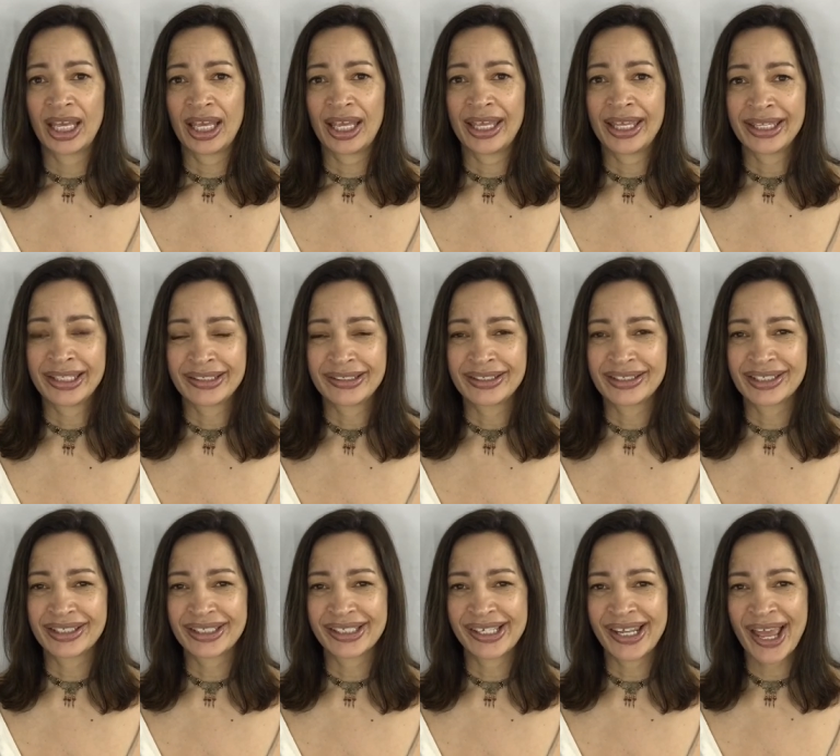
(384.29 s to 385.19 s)
And
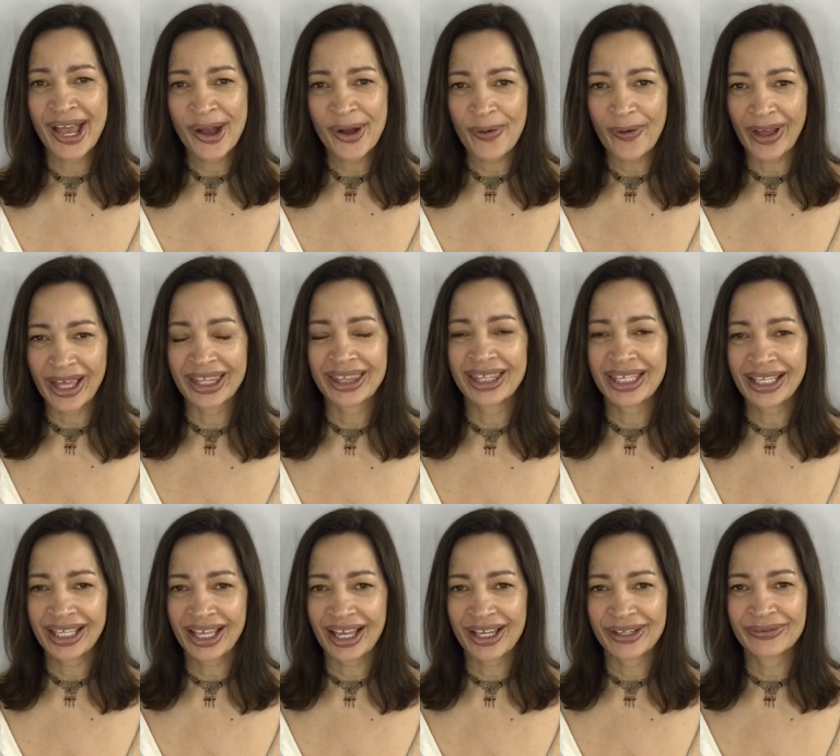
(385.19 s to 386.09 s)
now I
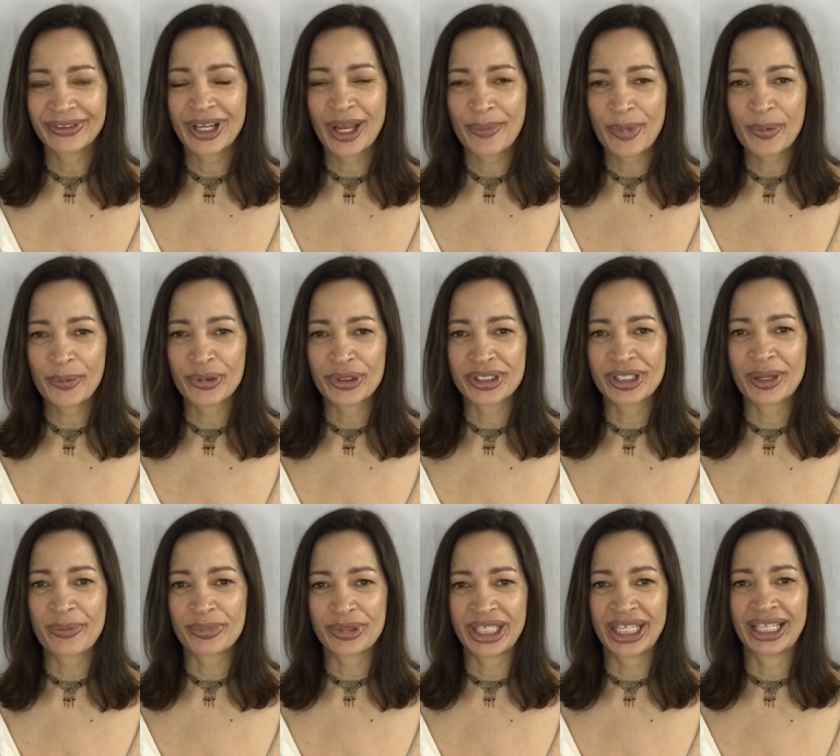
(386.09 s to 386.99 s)
think I've come up with
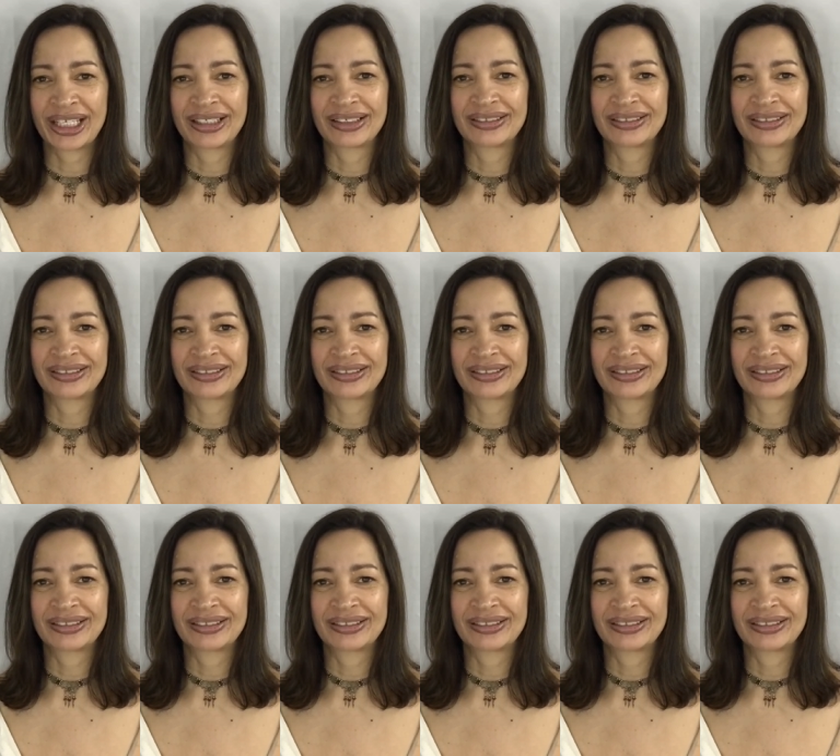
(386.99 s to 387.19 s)
something